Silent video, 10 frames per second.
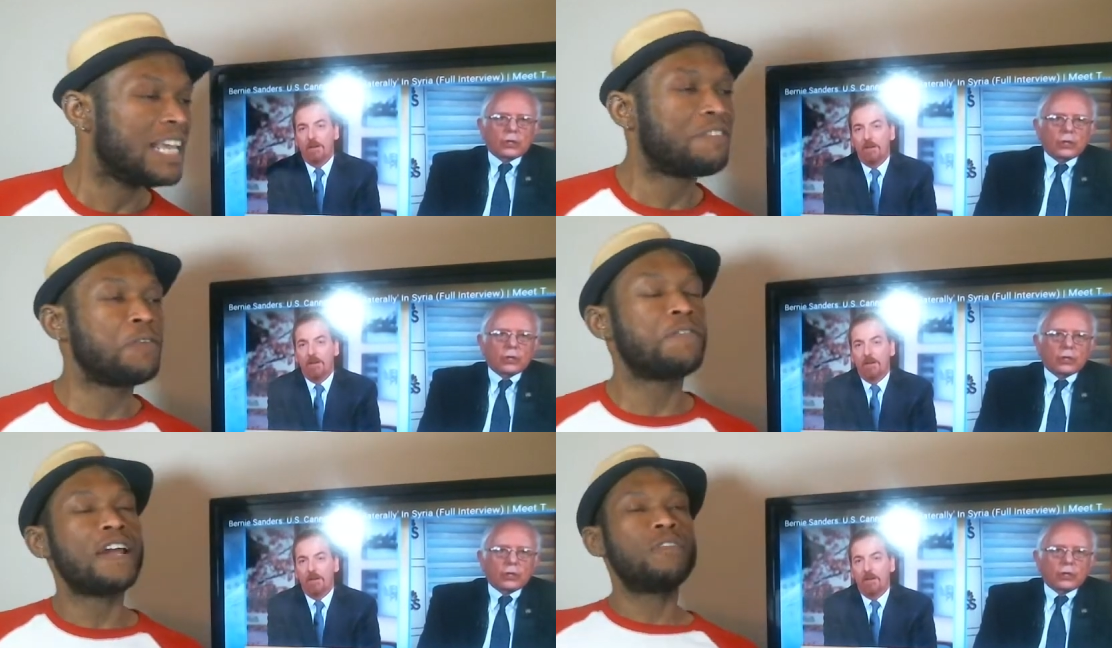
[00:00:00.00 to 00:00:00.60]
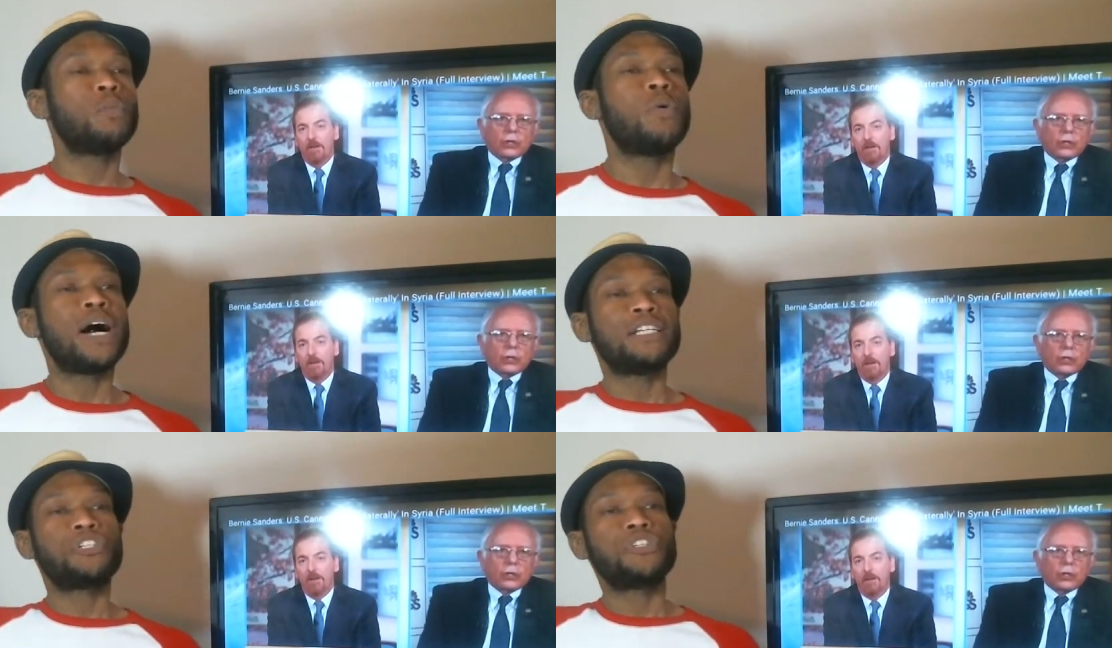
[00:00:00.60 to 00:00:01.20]
Speaker 1: if you've ever
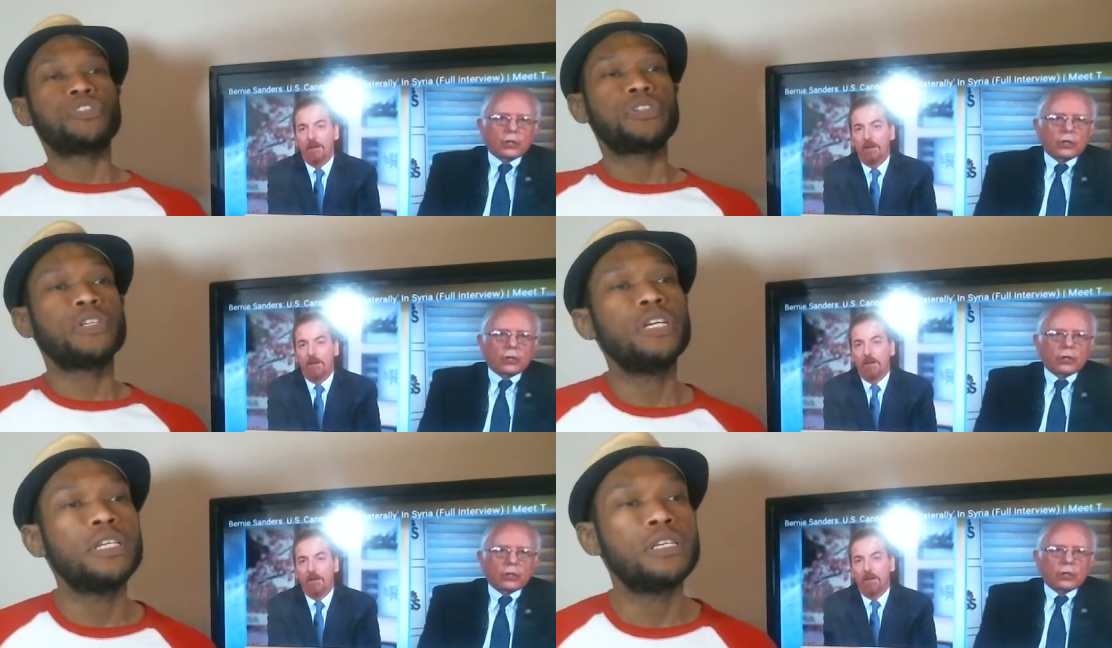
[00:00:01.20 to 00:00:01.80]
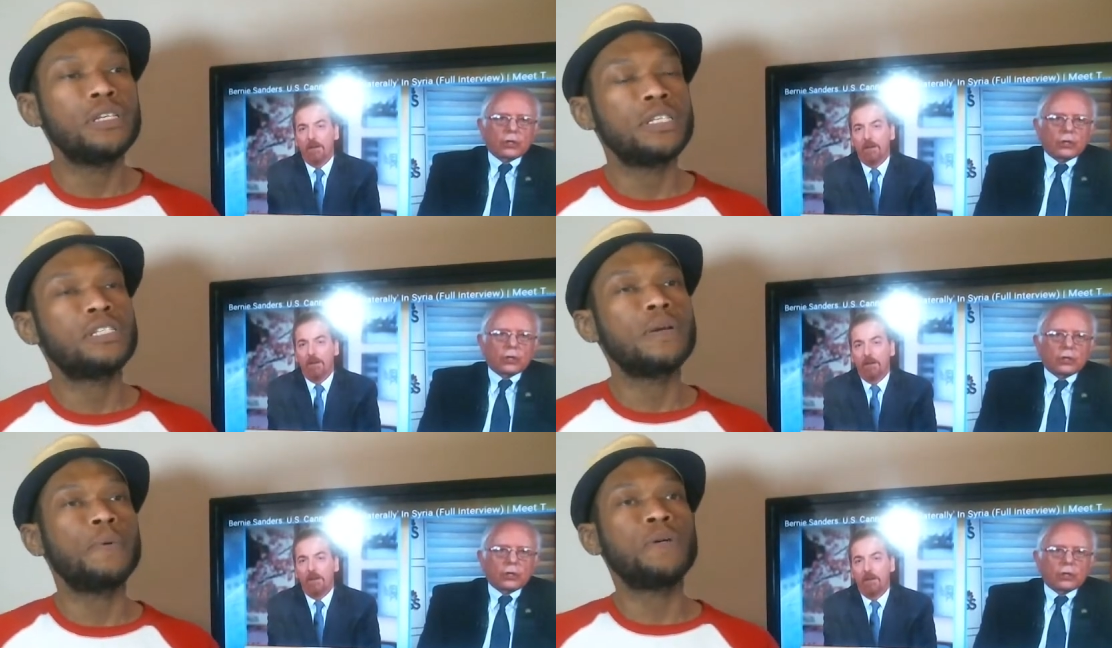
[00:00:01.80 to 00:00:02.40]
watched
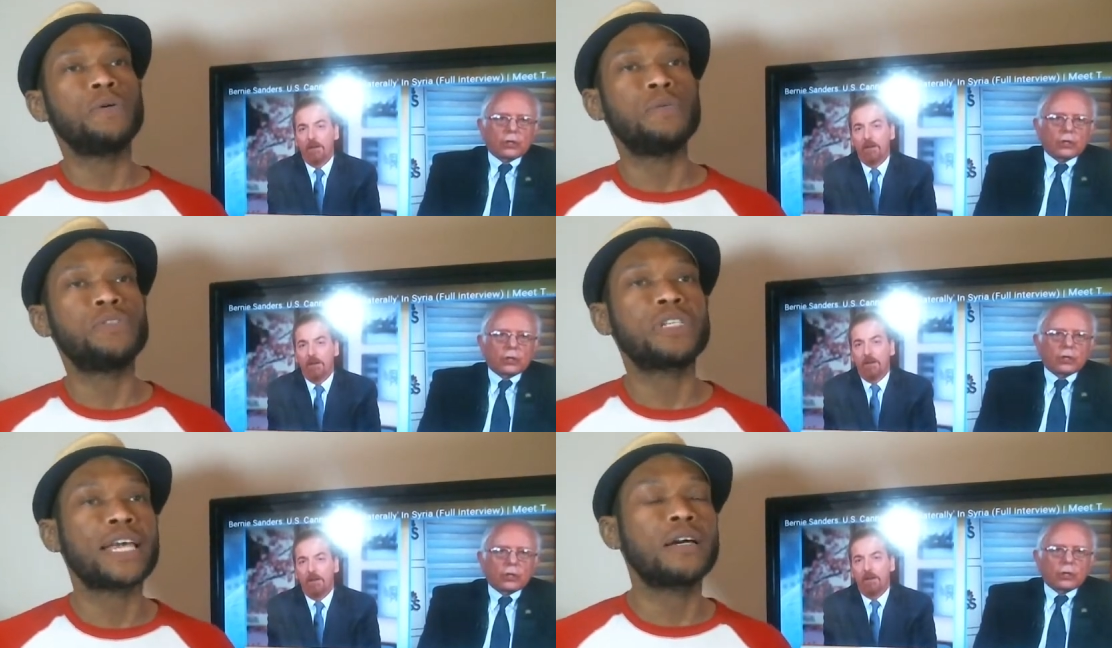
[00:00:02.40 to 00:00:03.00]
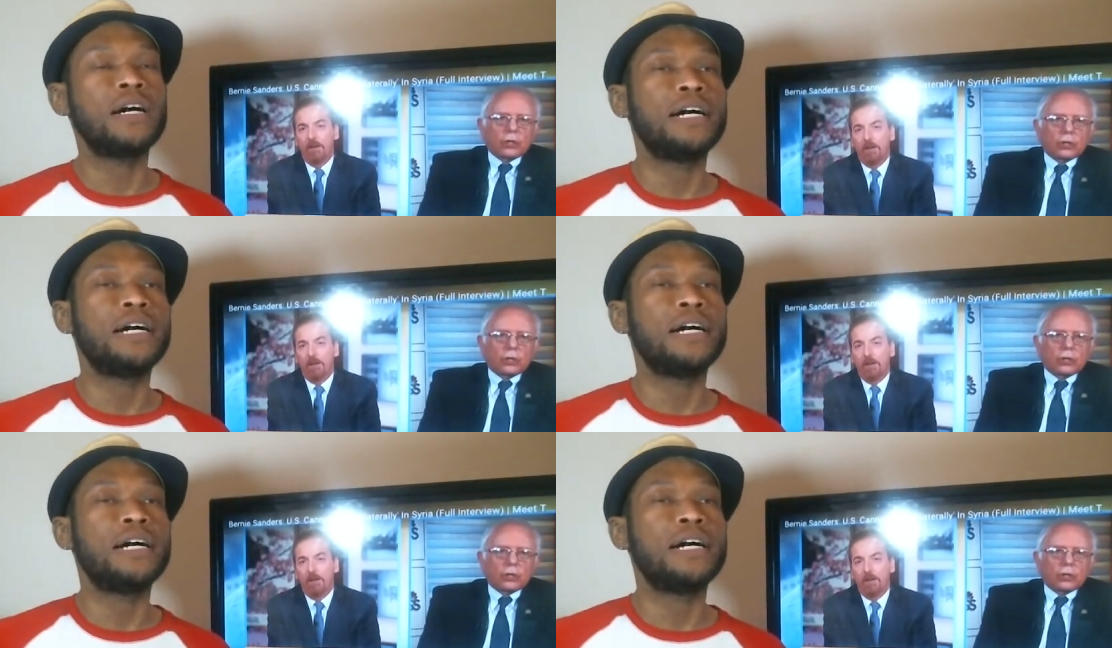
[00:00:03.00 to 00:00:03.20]
some of those, like,